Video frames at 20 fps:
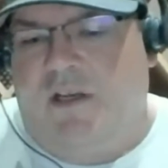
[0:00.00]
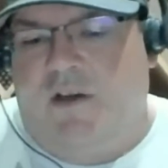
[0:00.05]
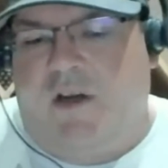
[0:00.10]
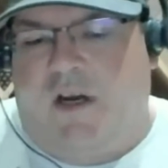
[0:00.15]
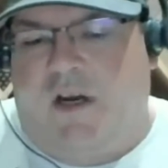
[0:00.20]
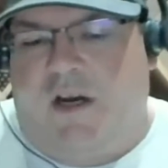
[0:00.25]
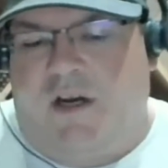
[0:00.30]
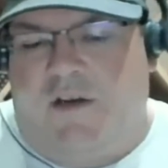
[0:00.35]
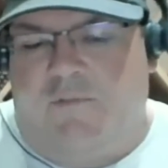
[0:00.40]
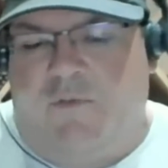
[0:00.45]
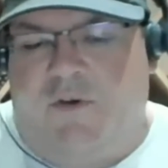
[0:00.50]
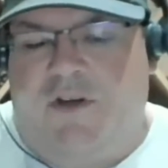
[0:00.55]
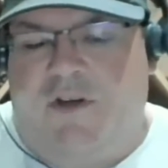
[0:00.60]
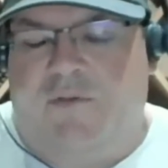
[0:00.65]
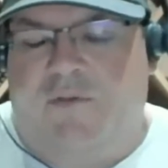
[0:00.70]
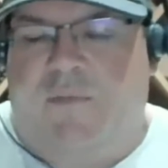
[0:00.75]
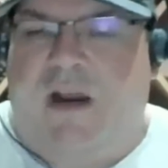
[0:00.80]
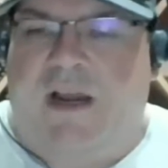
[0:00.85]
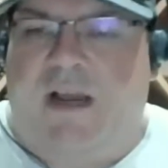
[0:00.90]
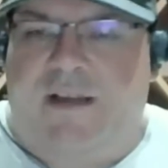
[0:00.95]
Um, when you
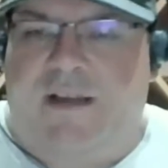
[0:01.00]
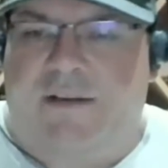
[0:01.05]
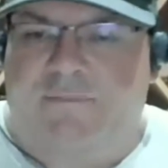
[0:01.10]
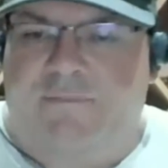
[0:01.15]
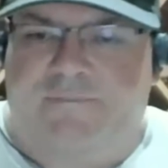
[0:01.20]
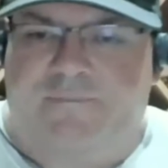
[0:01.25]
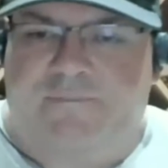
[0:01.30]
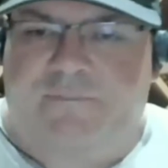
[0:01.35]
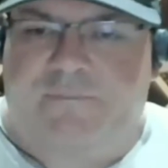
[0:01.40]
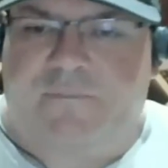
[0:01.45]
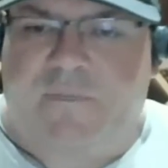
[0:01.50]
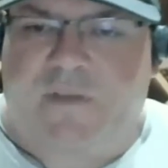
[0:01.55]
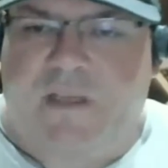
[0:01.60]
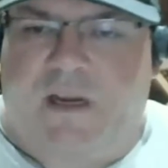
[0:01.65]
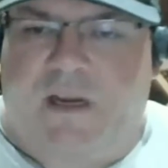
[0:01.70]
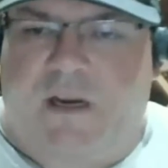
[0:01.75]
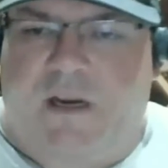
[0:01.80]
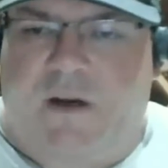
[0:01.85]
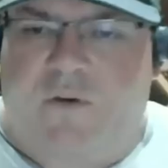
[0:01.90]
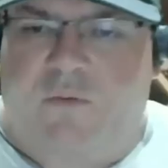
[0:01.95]
buy
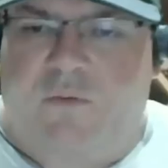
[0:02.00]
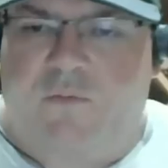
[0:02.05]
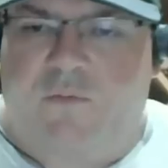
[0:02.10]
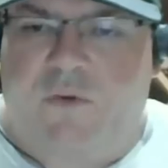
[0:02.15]
uh,